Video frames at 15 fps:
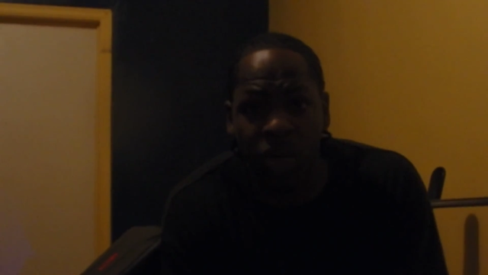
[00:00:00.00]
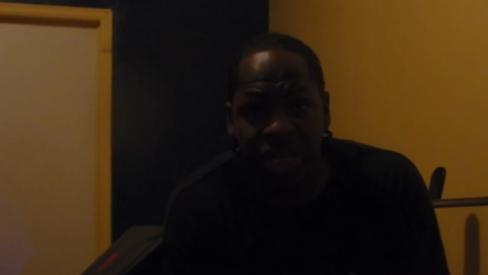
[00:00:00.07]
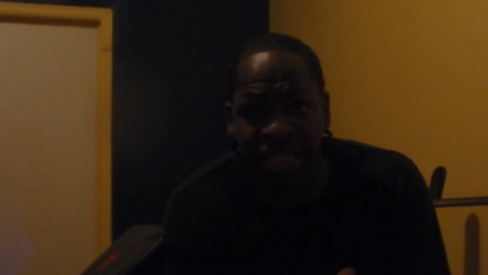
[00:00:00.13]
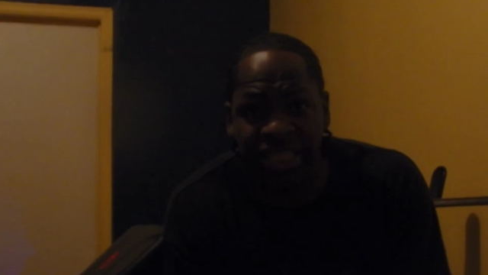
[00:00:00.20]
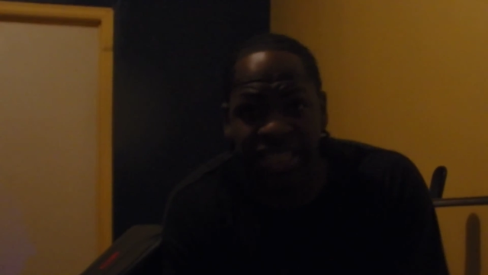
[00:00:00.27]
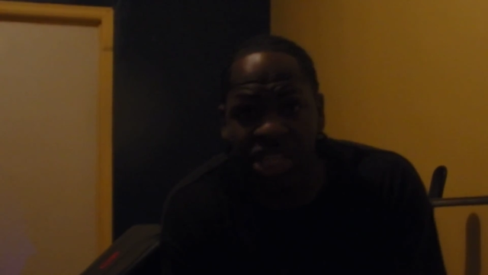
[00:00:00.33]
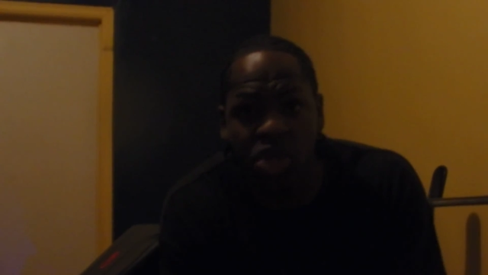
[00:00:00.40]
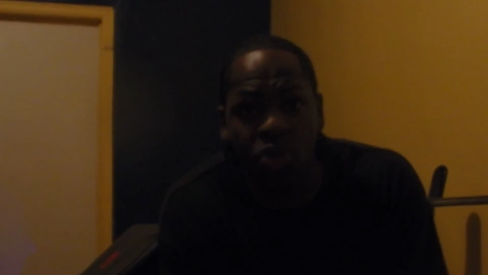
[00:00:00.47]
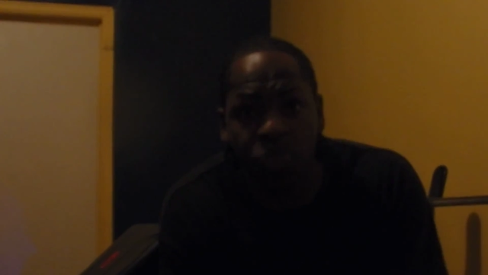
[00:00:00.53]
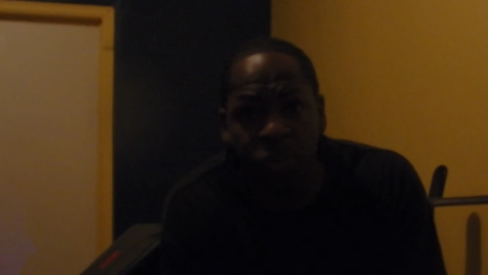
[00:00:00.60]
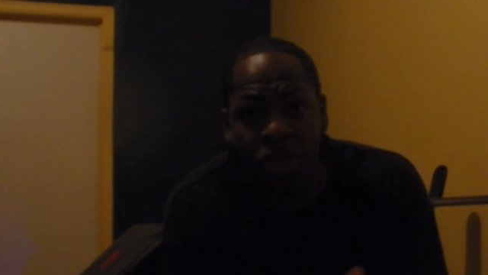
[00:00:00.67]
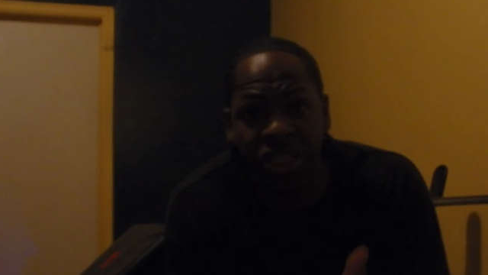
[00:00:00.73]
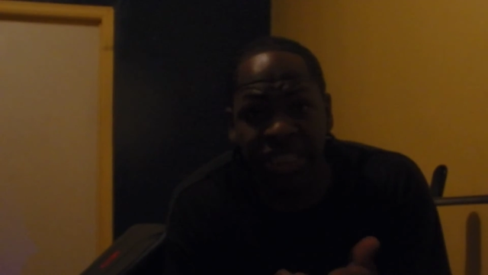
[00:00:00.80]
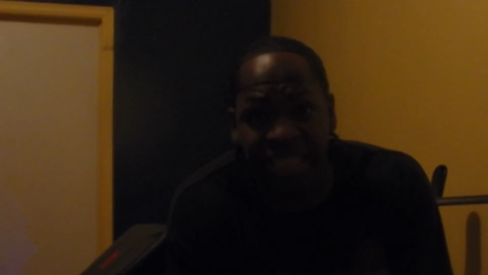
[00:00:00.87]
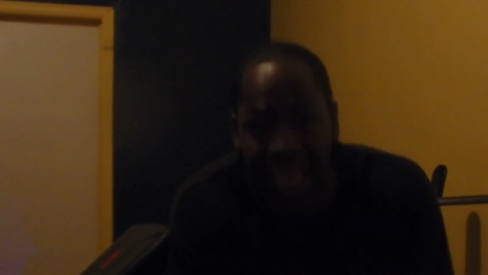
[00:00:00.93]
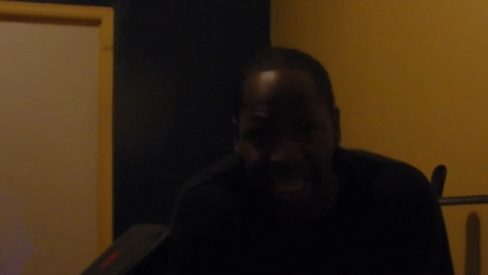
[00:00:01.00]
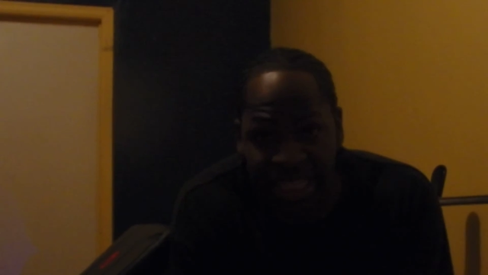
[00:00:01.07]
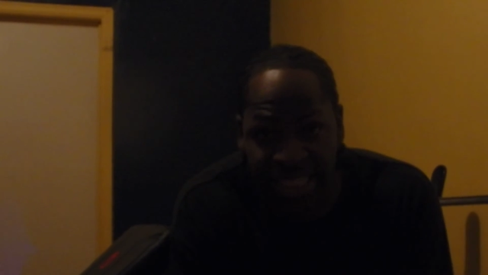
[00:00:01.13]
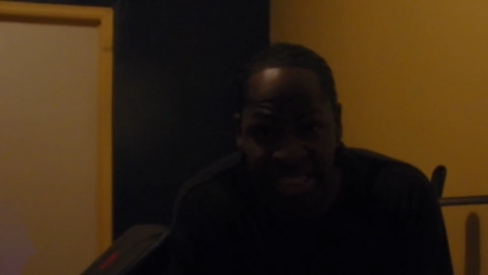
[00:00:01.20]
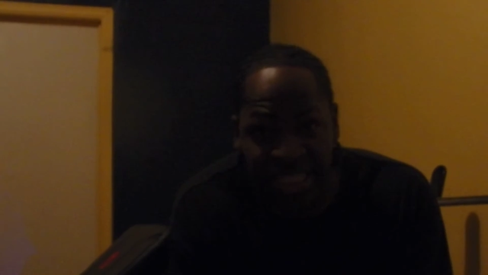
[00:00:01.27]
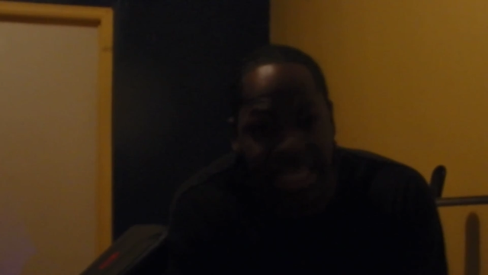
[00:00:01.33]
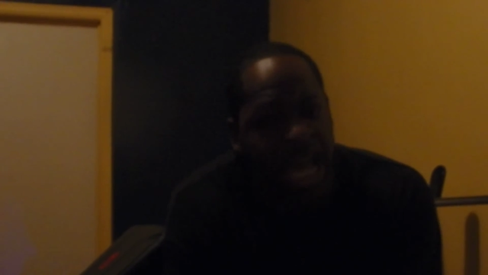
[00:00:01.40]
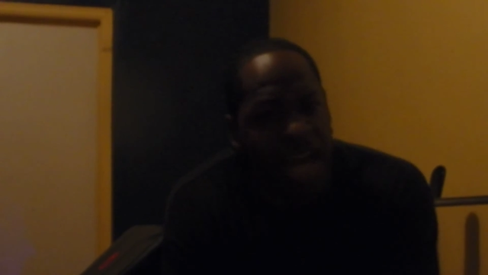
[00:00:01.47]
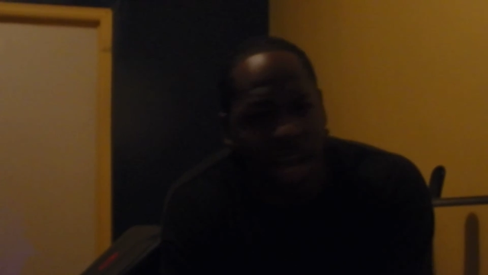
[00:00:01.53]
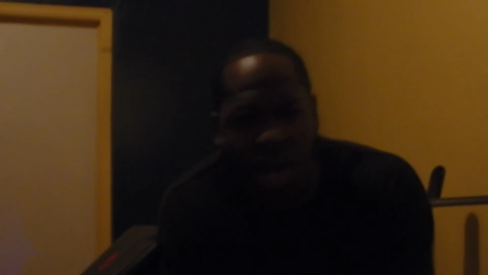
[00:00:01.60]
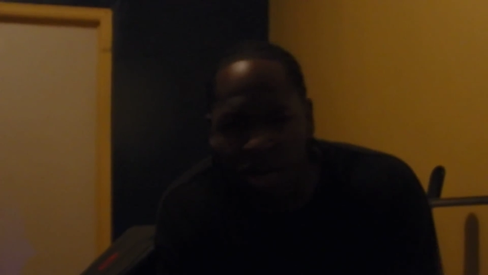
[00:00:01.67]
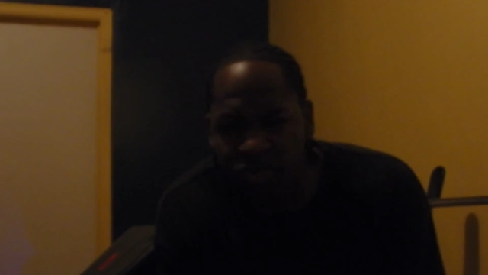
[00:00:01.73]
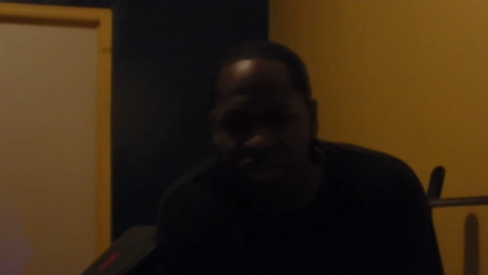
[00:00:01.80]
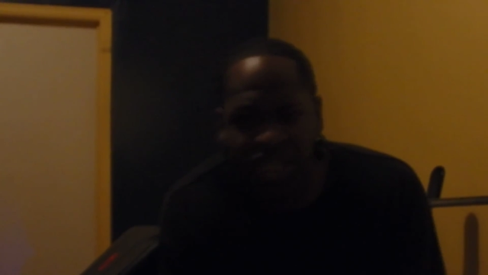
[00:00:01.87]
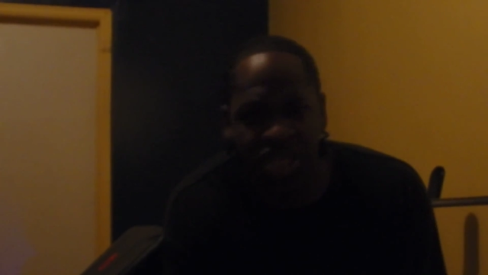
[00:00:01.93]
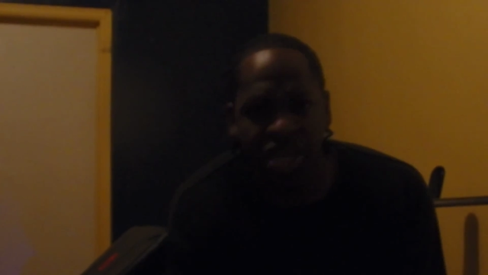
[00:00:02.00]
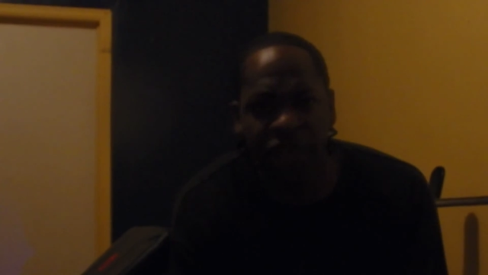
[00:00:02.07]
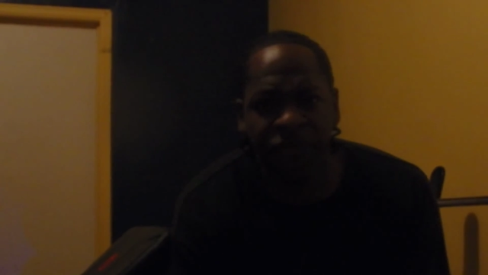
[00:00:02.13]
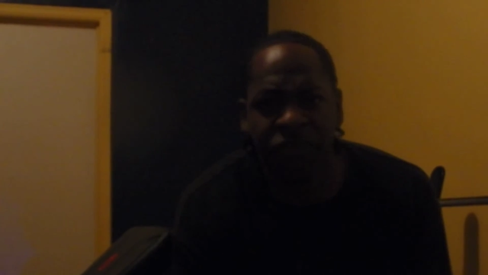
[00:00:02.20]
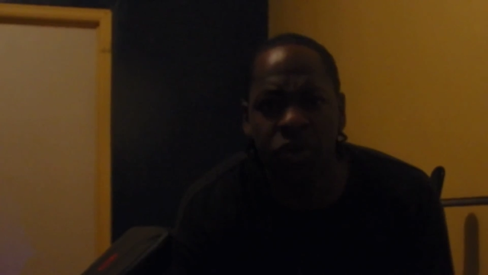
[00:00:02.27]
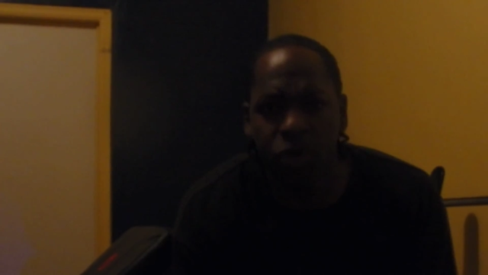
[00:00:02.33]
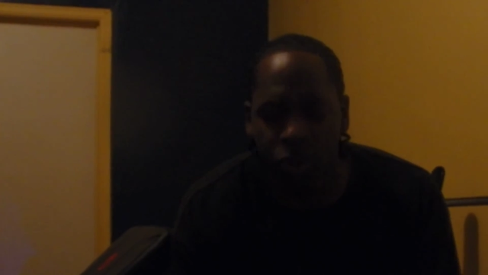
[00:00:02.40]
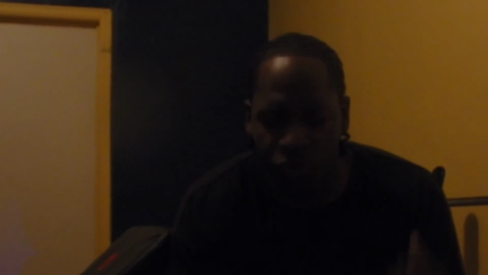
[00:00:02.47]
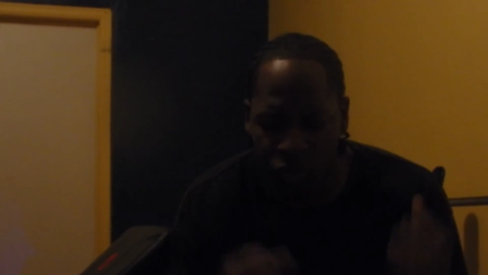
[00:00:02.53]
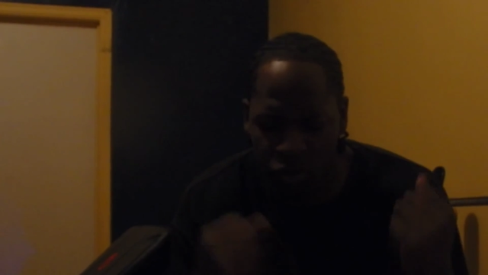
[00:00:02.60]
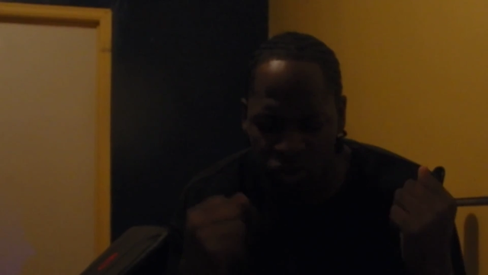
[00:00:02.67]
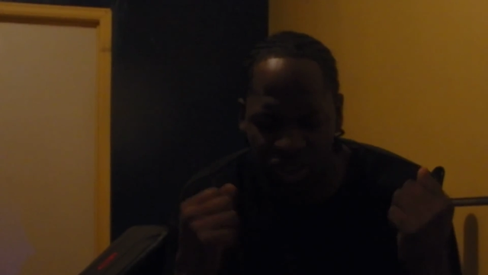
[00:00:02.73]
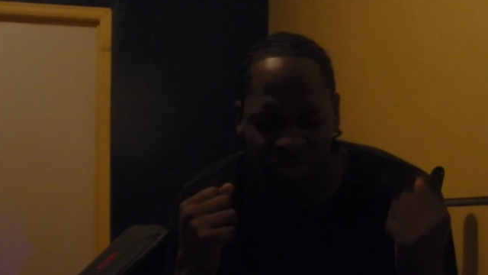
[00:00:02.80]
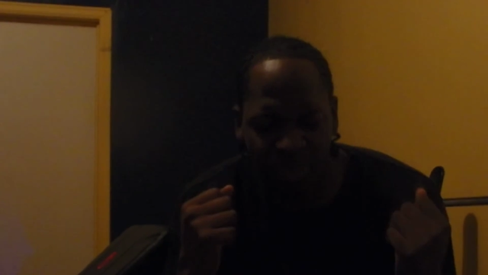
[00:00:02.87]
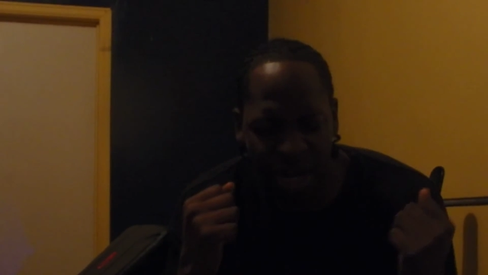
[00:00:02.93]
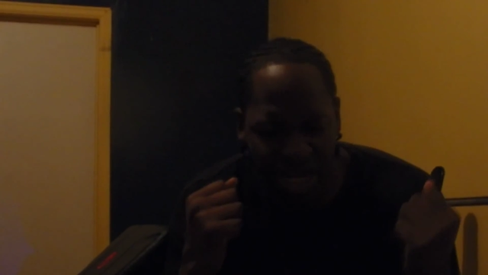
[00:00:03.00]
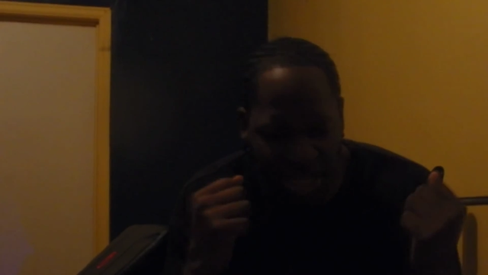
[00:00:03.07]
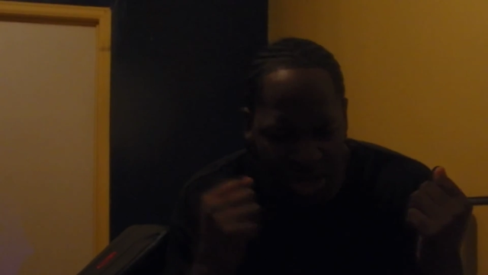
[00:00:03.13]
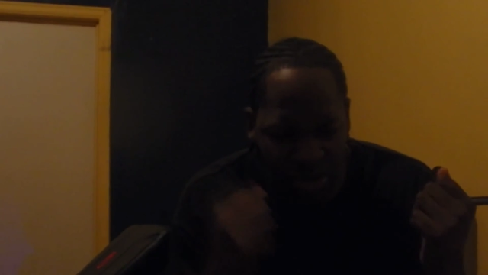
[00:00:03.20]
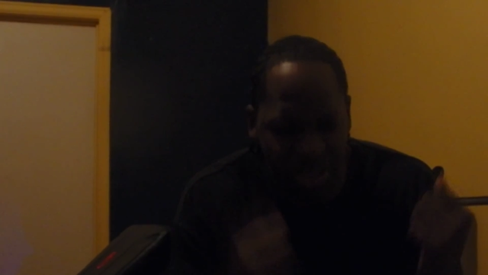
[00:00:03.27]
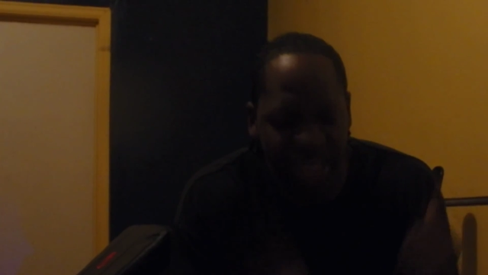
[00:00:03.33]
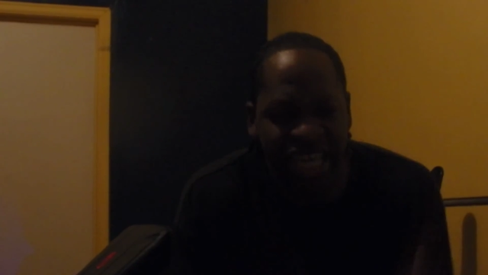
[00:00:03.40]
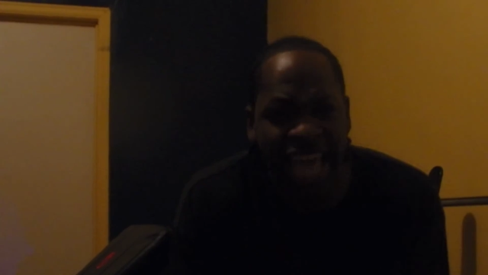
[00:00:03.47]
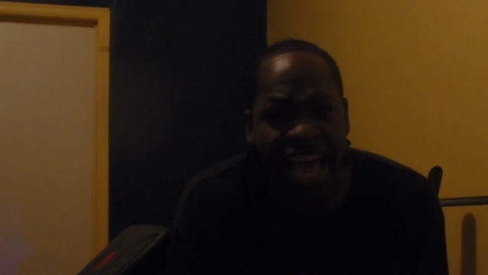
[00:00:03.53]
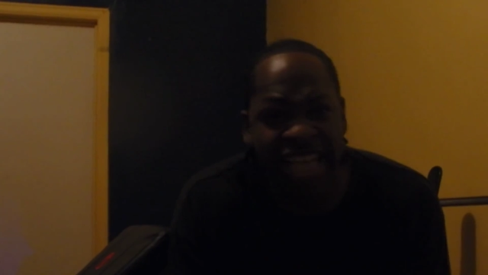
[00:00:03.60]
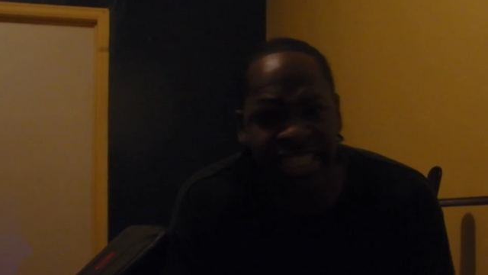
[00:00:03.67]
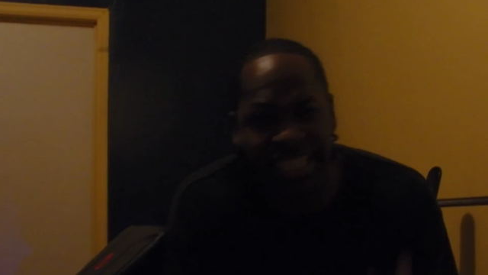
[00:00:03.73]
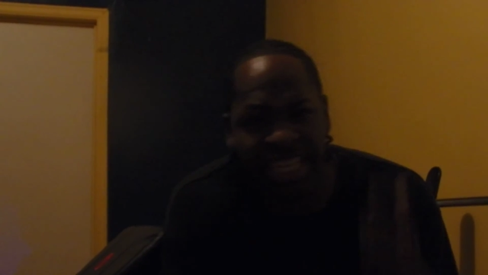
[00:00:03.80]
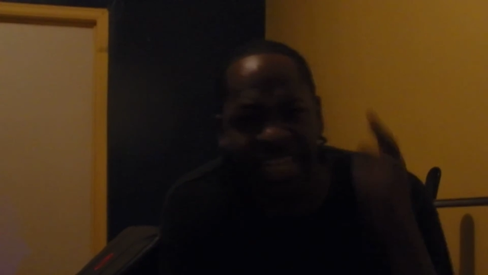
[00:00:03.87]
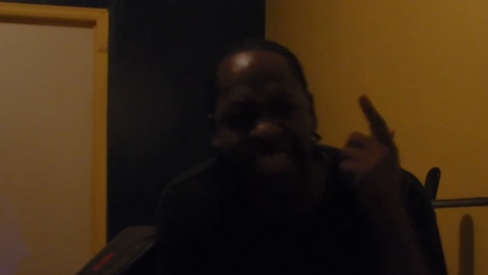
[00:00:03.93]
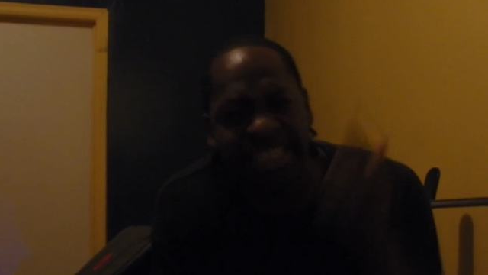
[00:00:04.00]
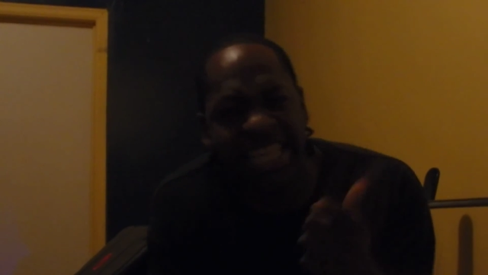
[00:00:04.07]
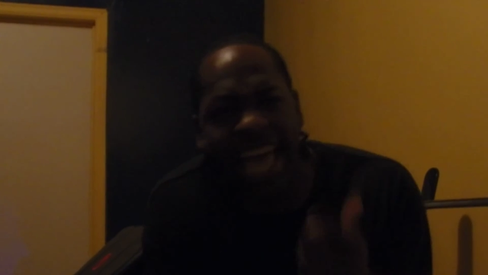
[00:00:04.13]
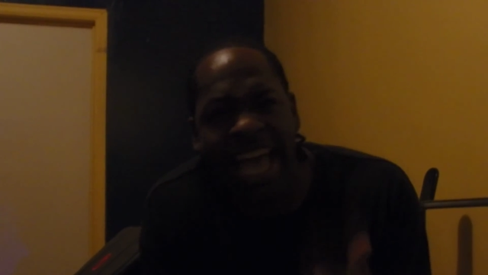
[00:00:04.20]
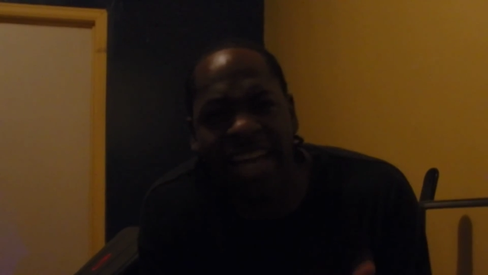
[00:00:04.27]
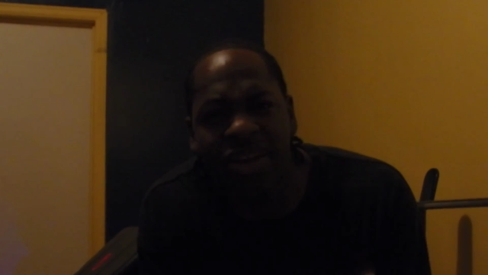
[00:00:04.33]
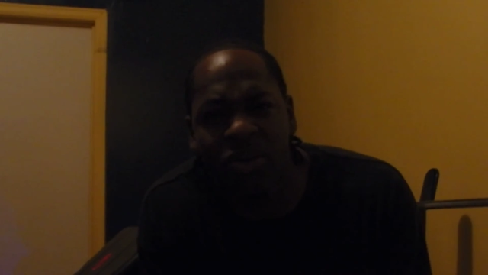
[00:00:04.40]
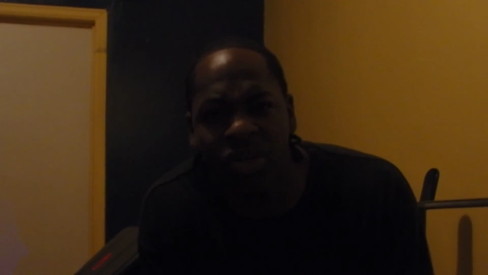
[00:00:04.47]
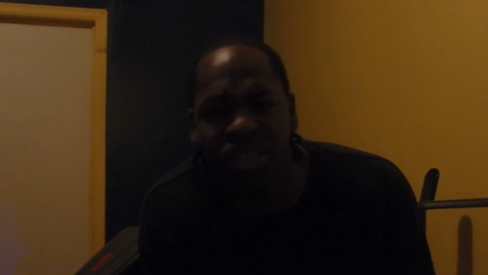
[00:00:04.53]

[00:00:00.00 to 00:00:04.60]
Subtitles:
[unreadable: no face in view]